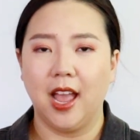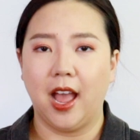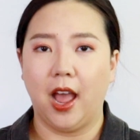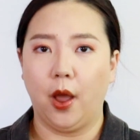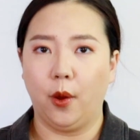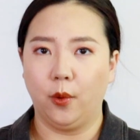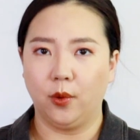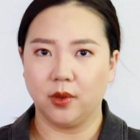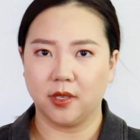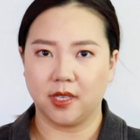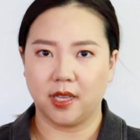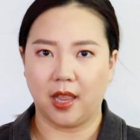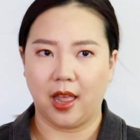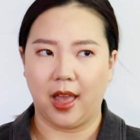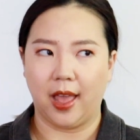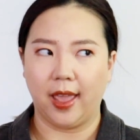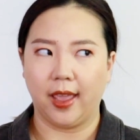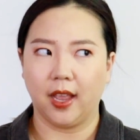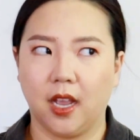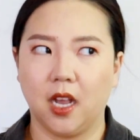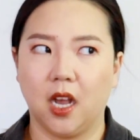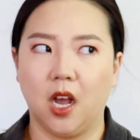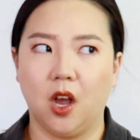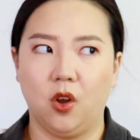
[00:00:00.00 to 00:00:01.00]
I was
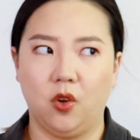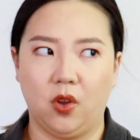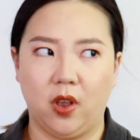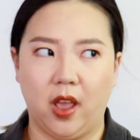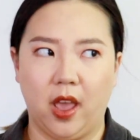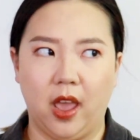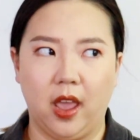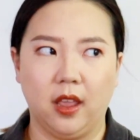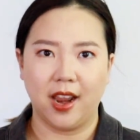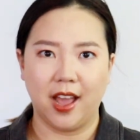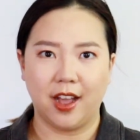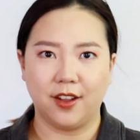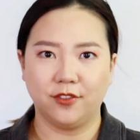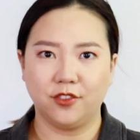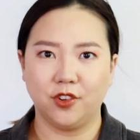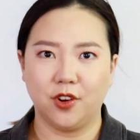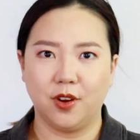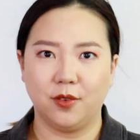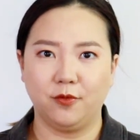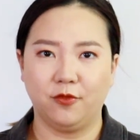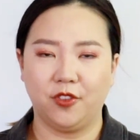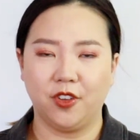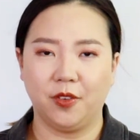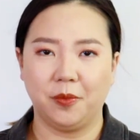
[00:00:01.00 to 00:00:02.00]
like, okay, after
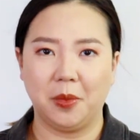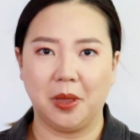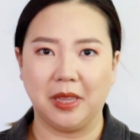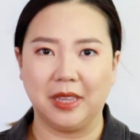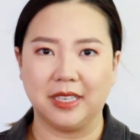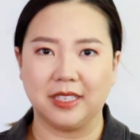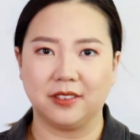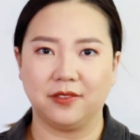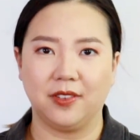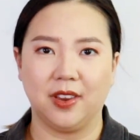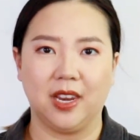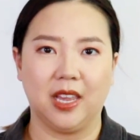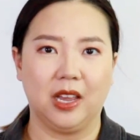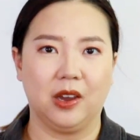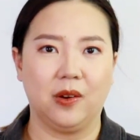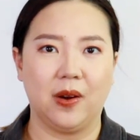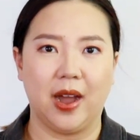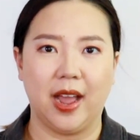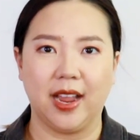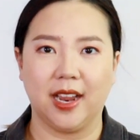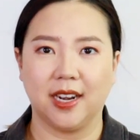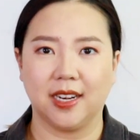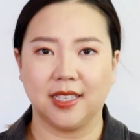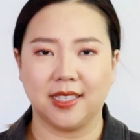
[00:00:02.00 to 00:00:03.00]
I'm filming this video,
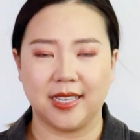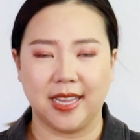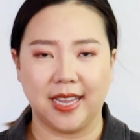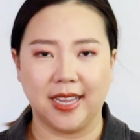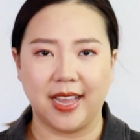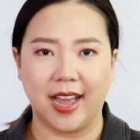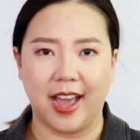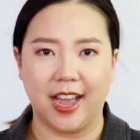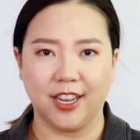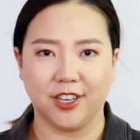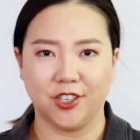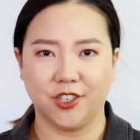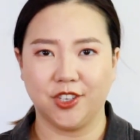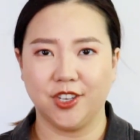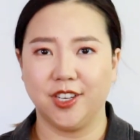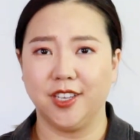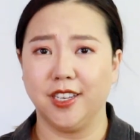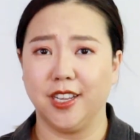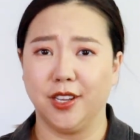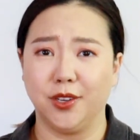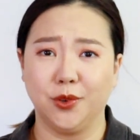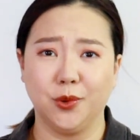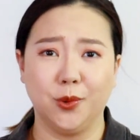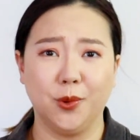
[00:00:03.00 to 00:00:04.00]
I gotta take action
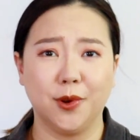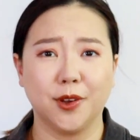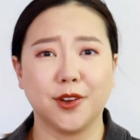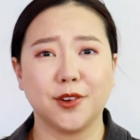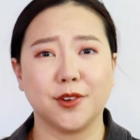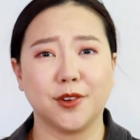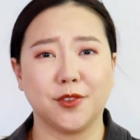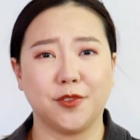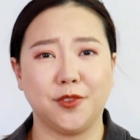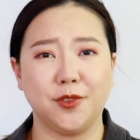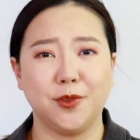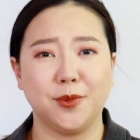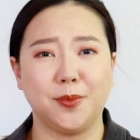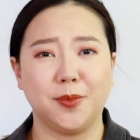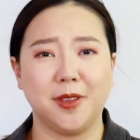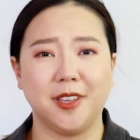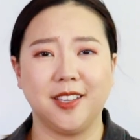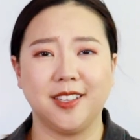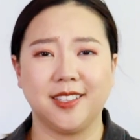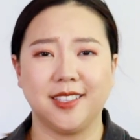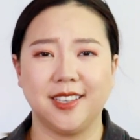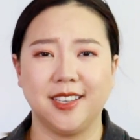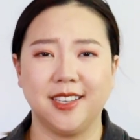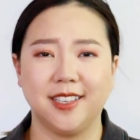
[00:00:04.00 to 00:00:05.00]
and order a few
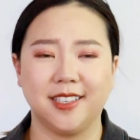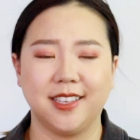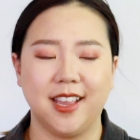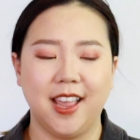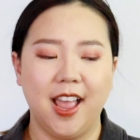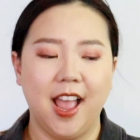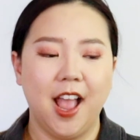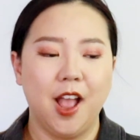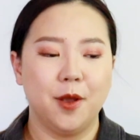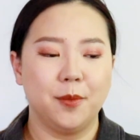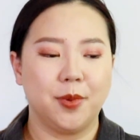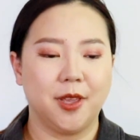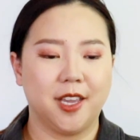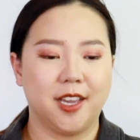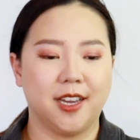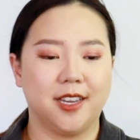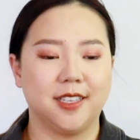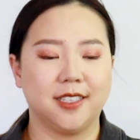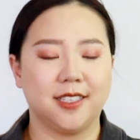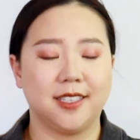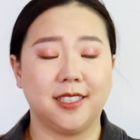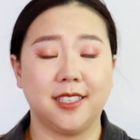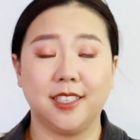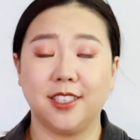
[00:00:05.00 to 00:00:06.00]
pieces
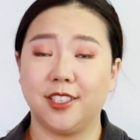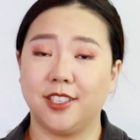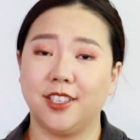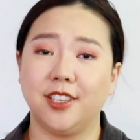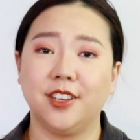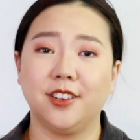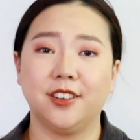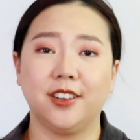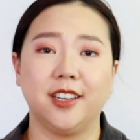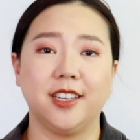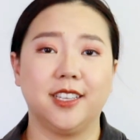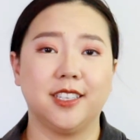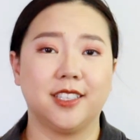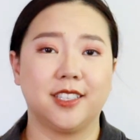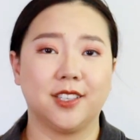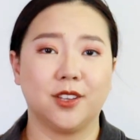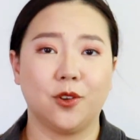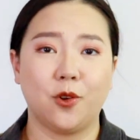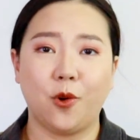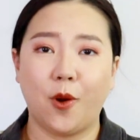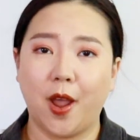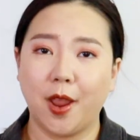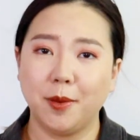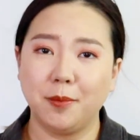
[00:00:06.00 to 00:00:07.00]
because this year is
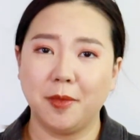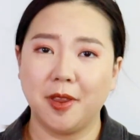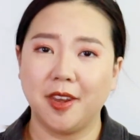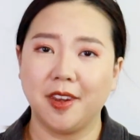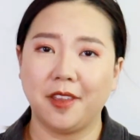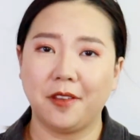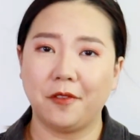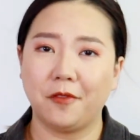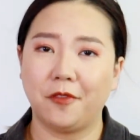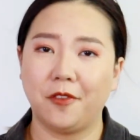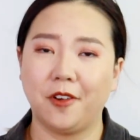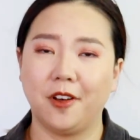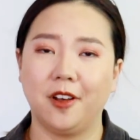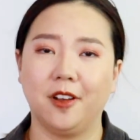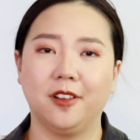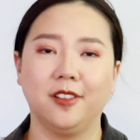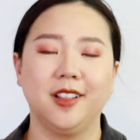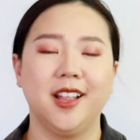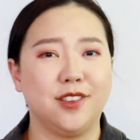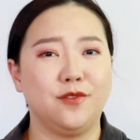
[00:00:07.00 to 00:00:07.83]
quite meaningful.